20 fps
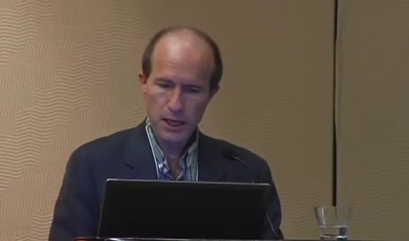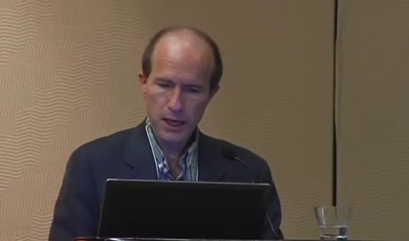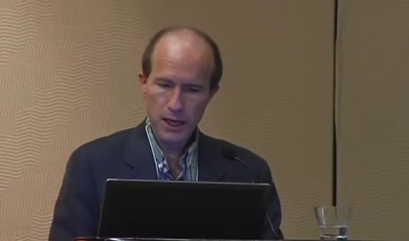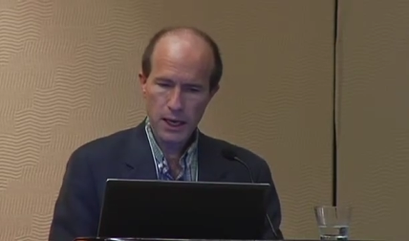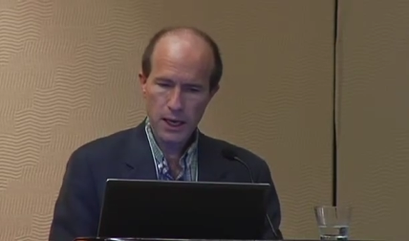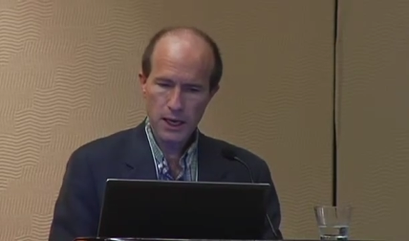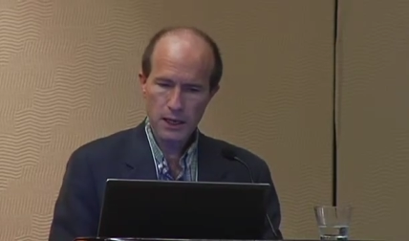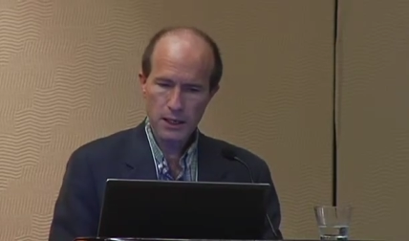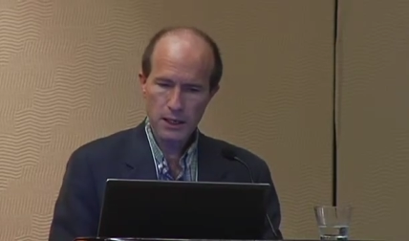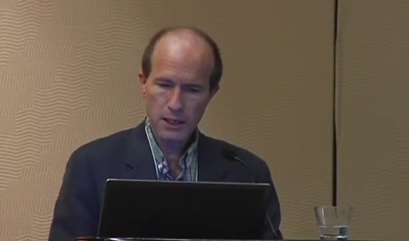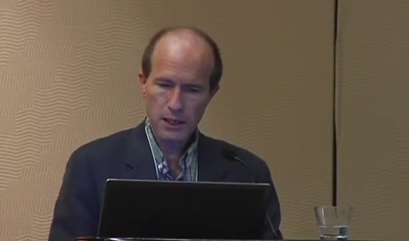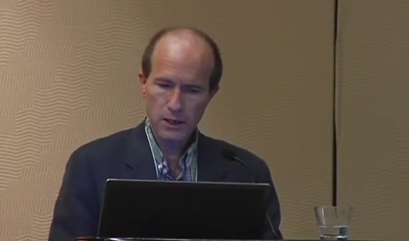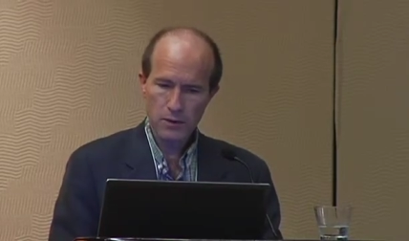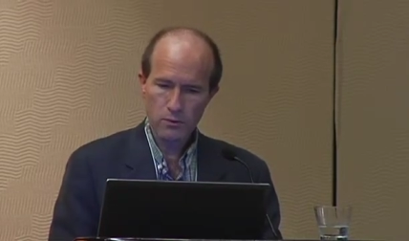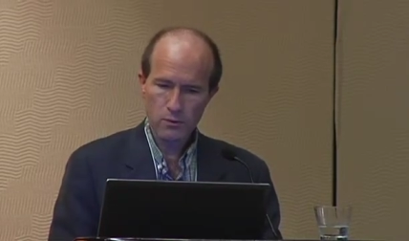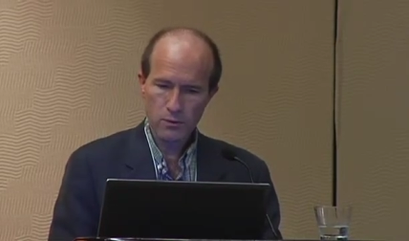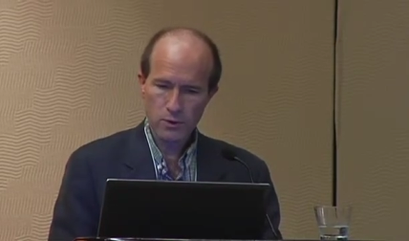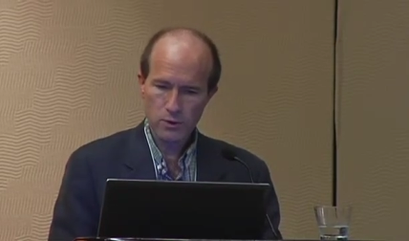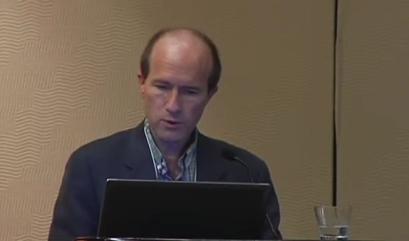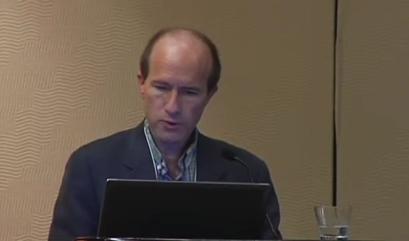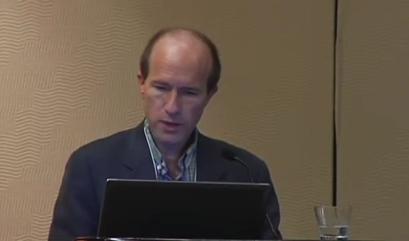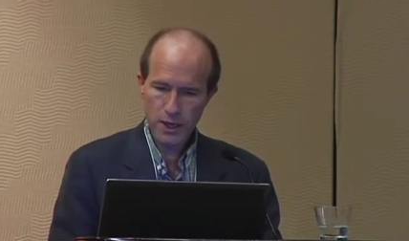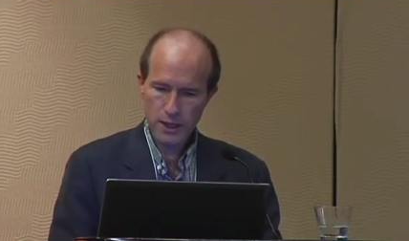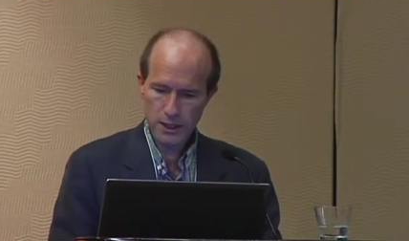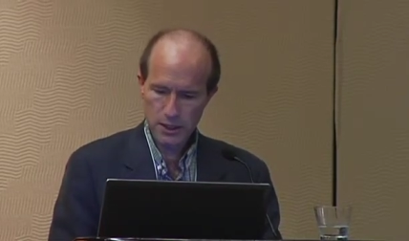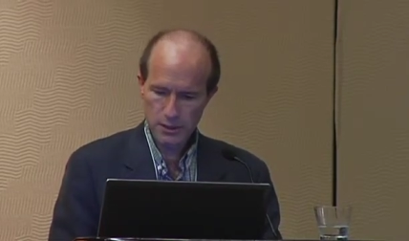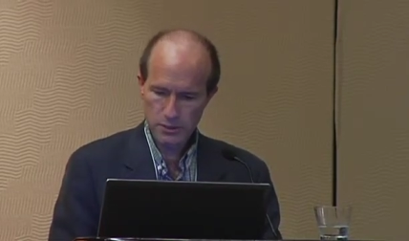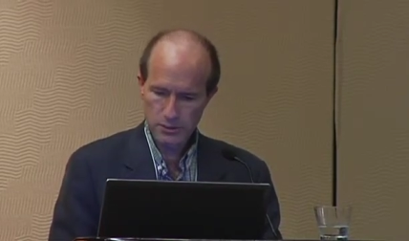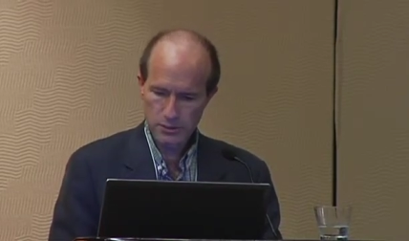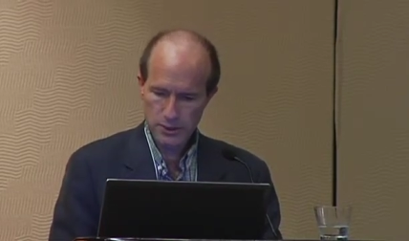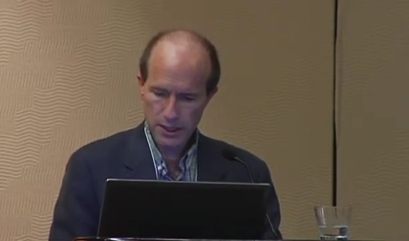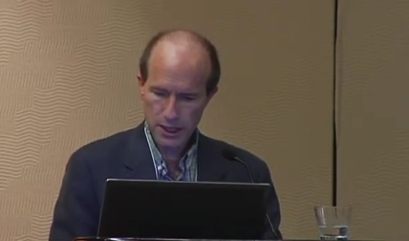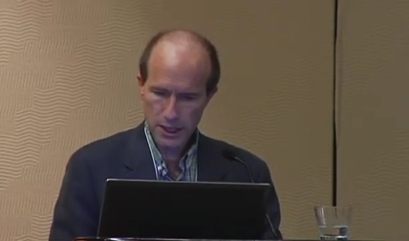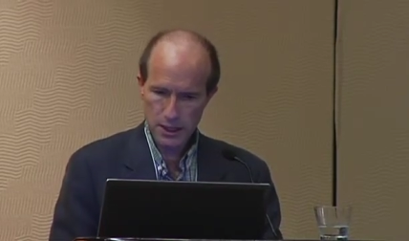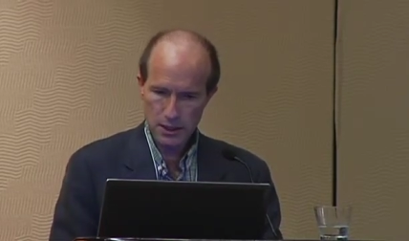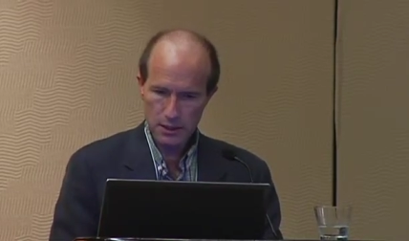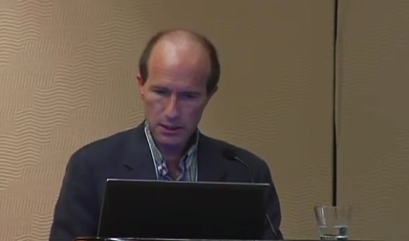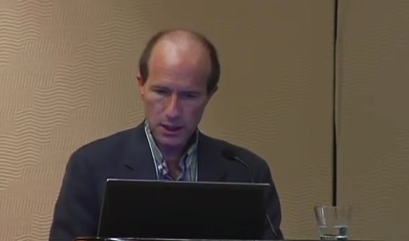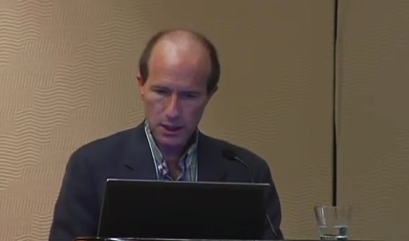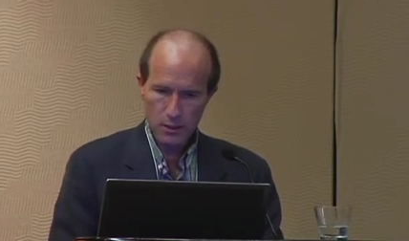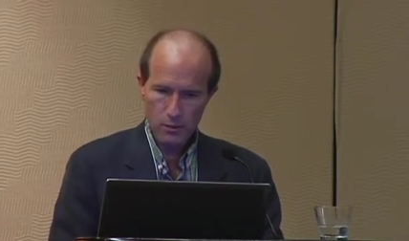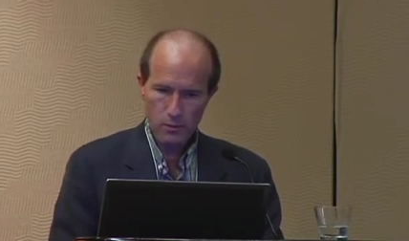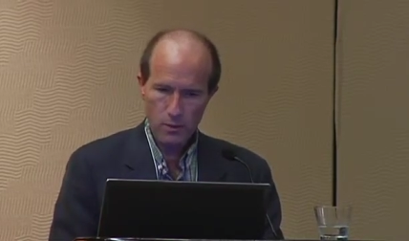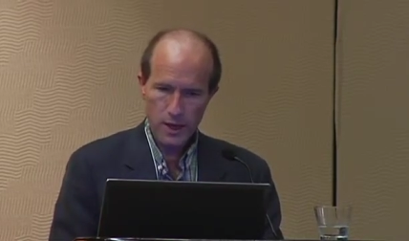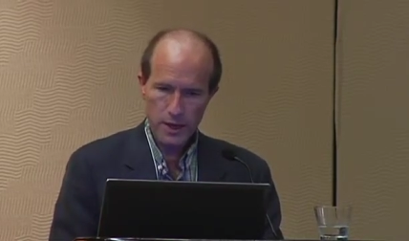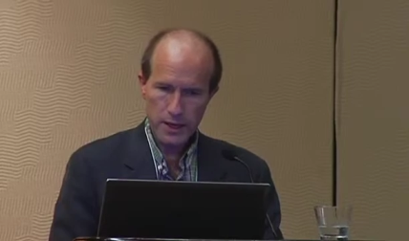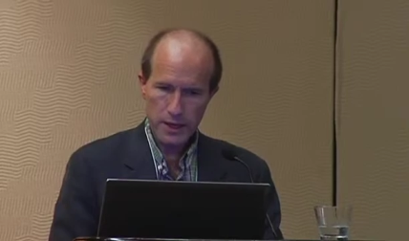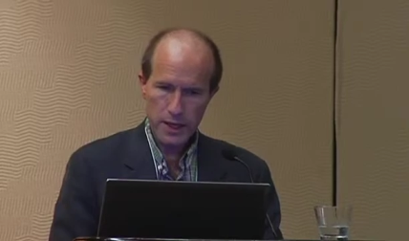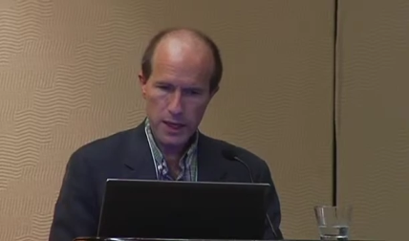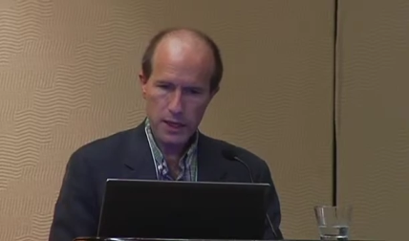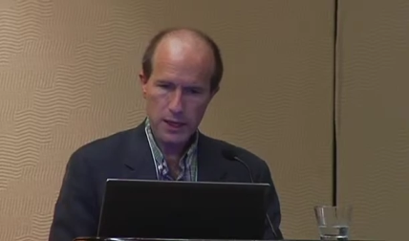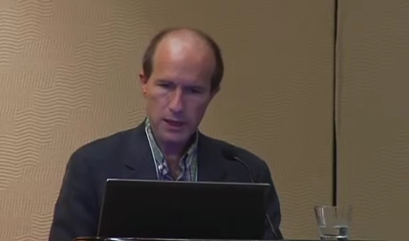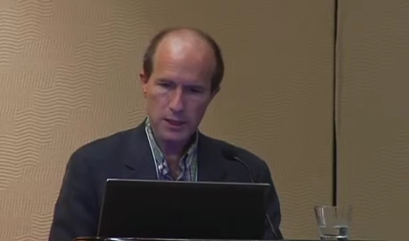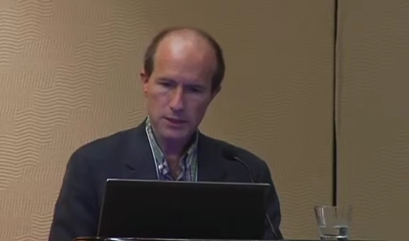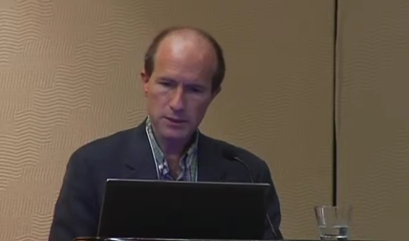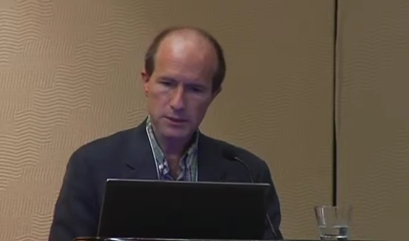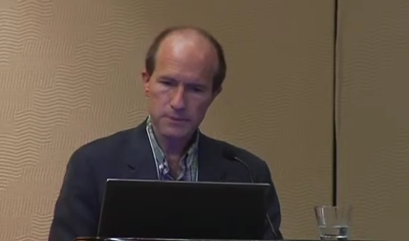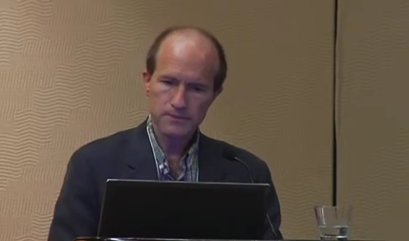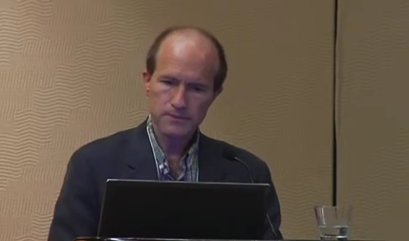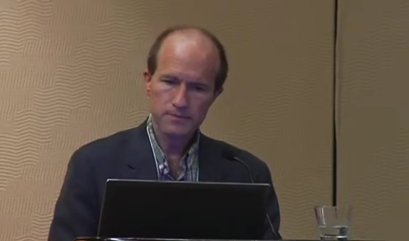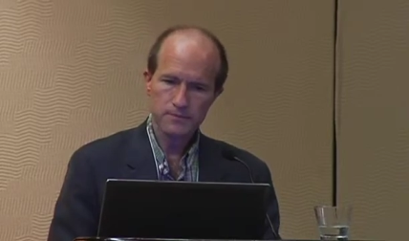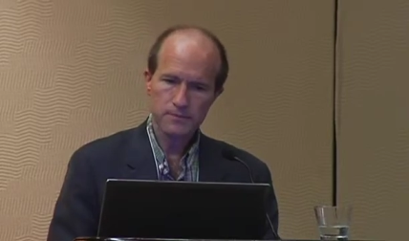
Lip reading: and we're trying to understand why that is.